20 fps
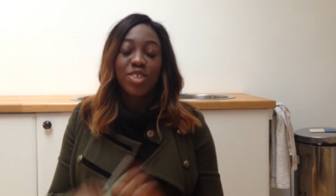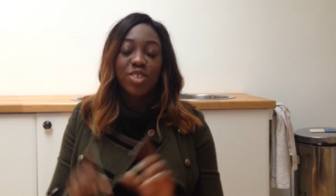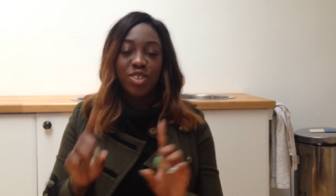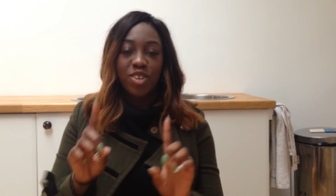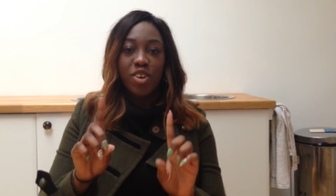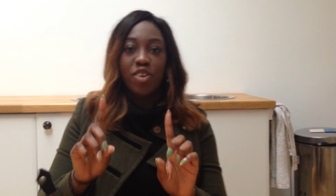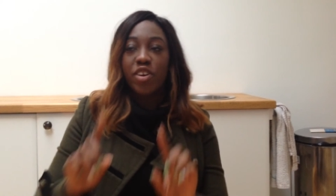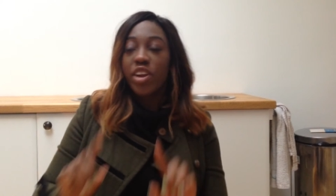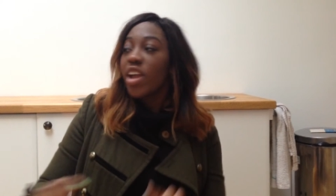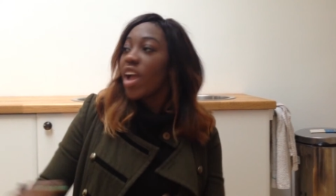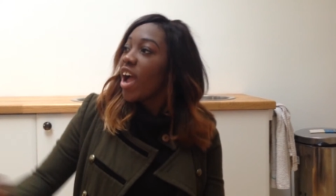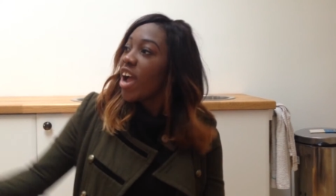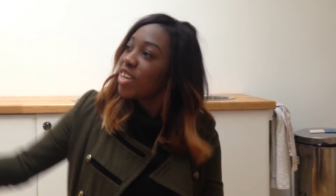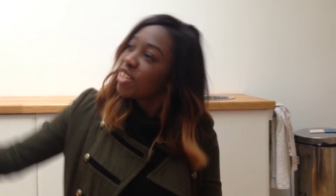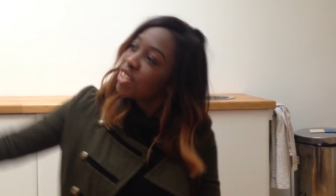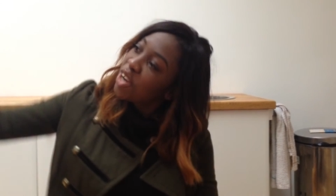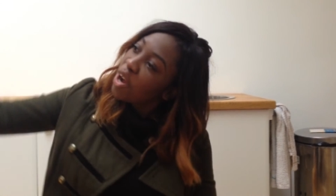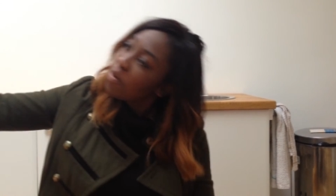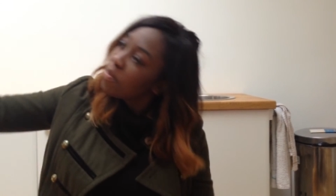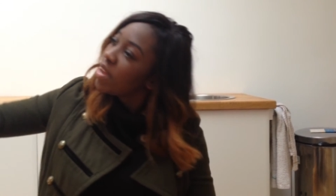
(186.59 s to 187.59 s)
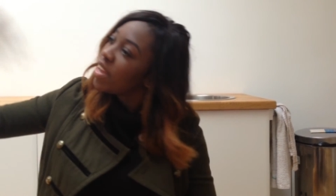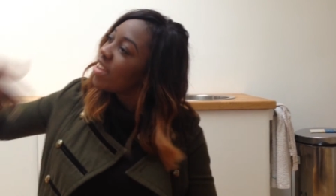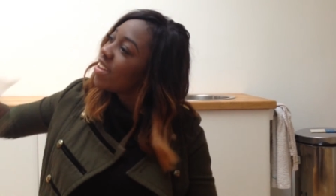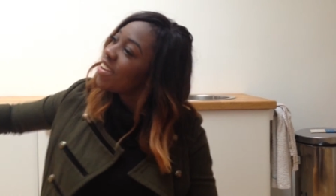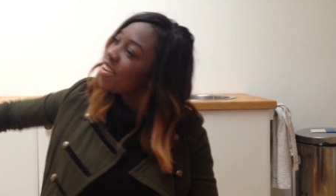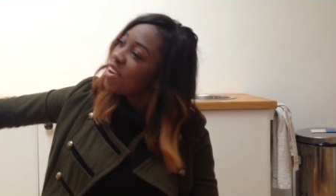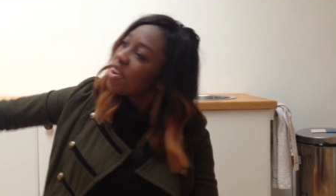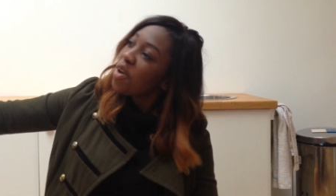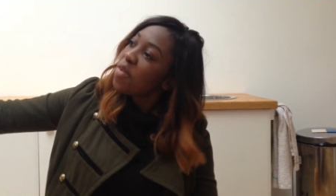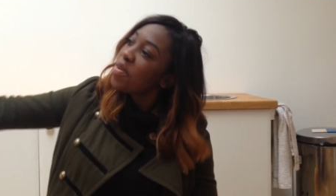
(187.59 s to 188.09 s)
Sorry, Ash, come in.
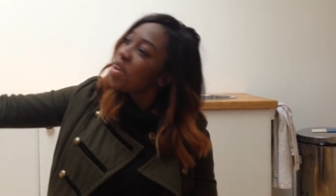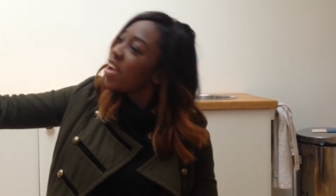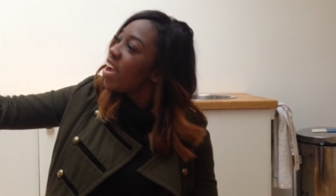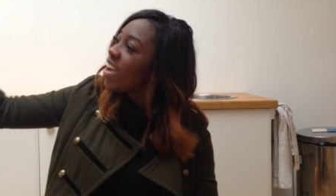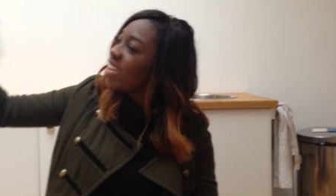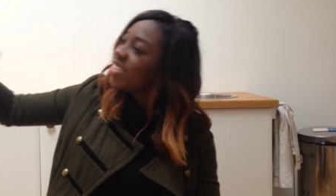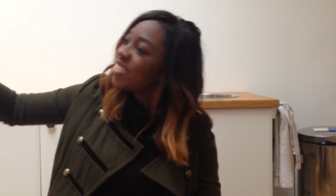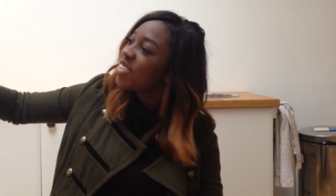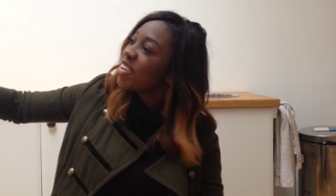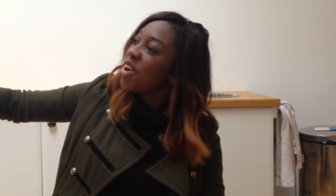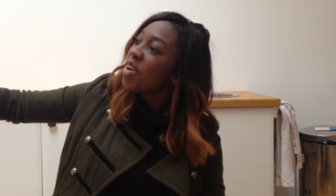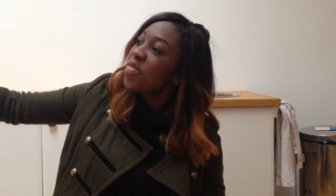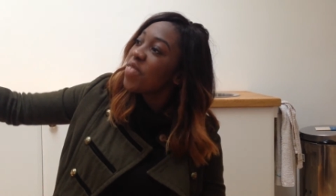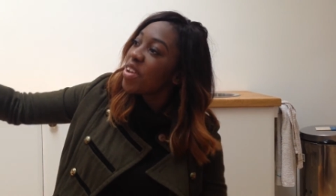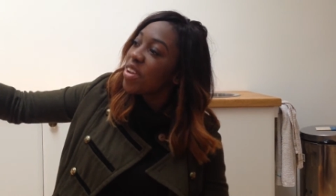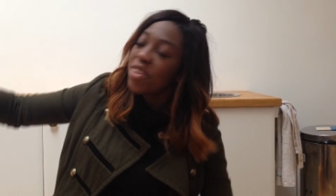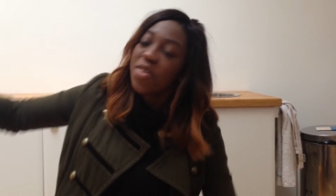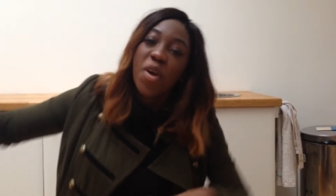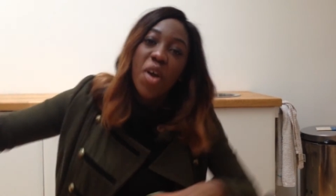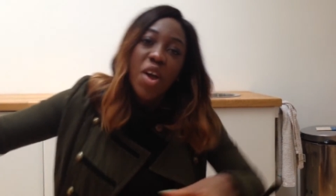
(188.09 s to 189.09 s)
Come here, Ash, come in.